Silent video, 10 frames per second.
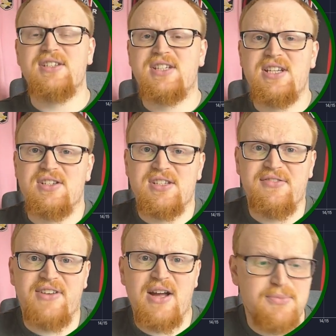seasons, they've
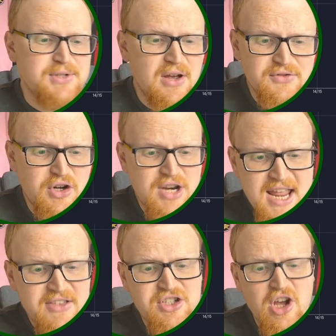found themselves
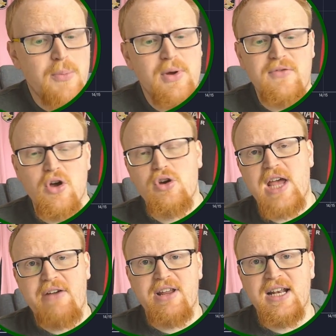near the top of the
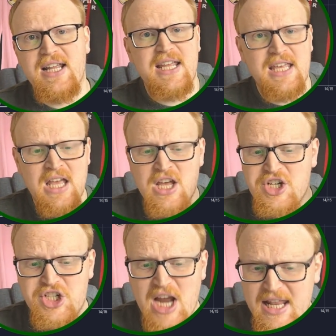Hungarian league,
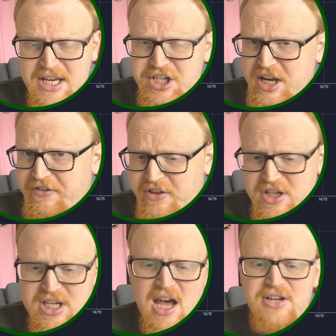challenging for the
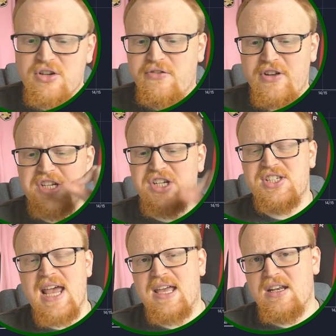title, finishing
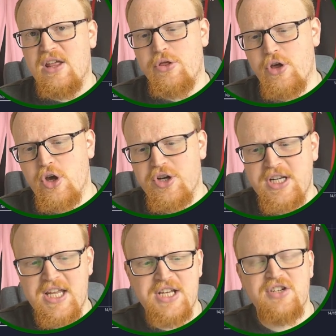second and third
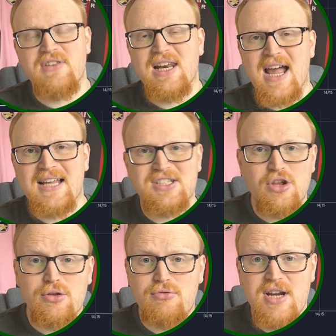in each of the last
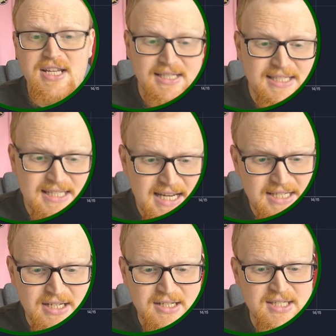3
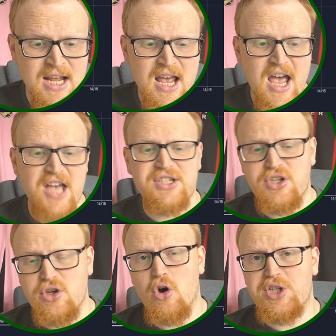seasons. So
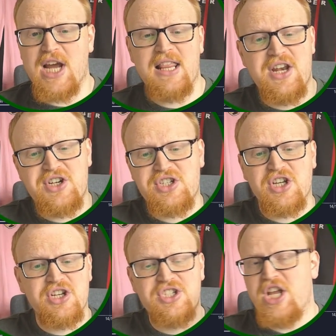your challenge is to
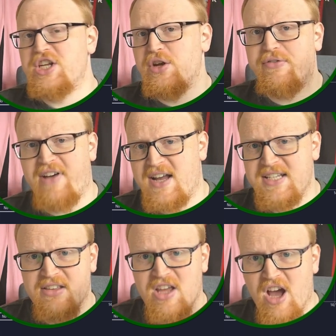continue
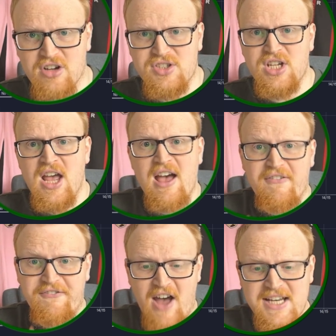fighting the odds
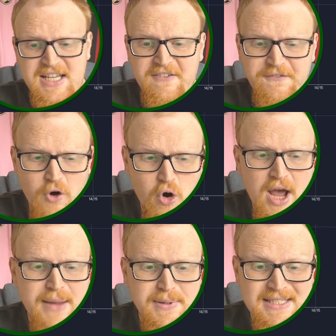and fighting for
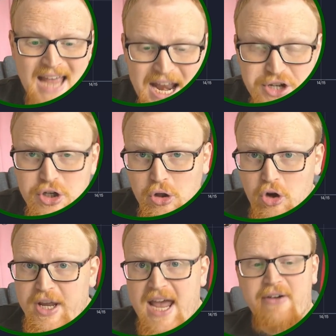a potential
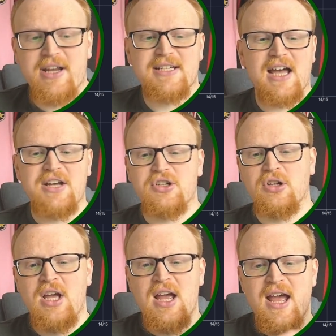Hungarian
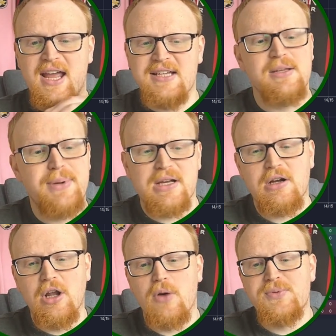title against the bigger
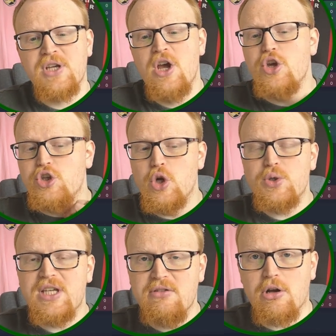clubs,
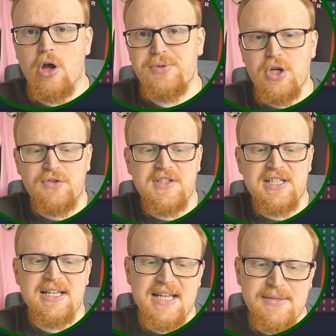using the club's youth
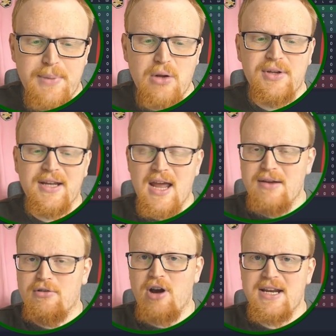facilities, building a
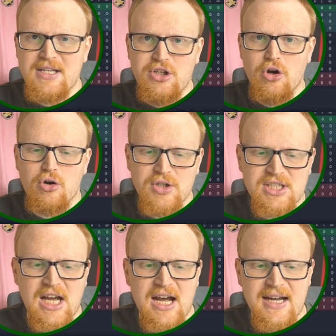great young
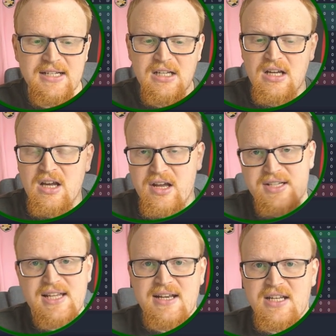side, and
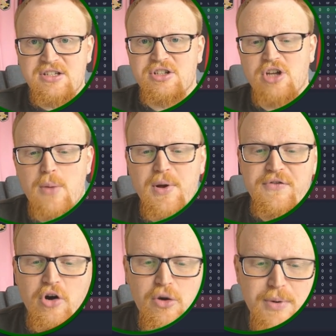ascending to the top of
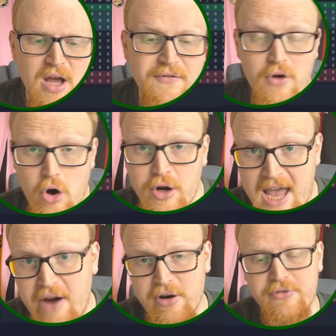
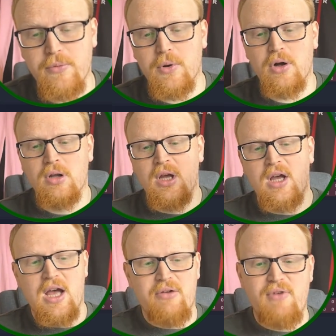Hungarian football,
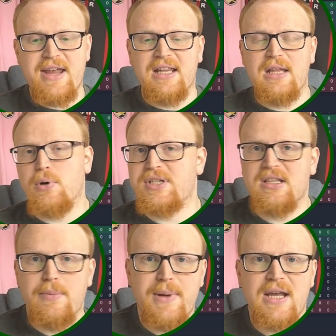and regularly putting
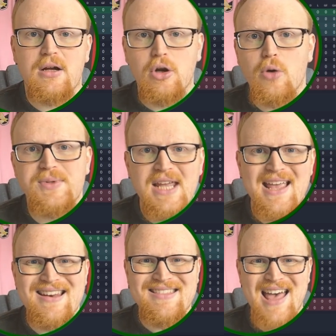the big clubs
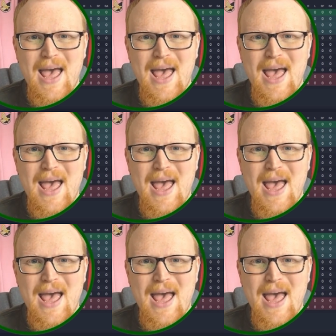in their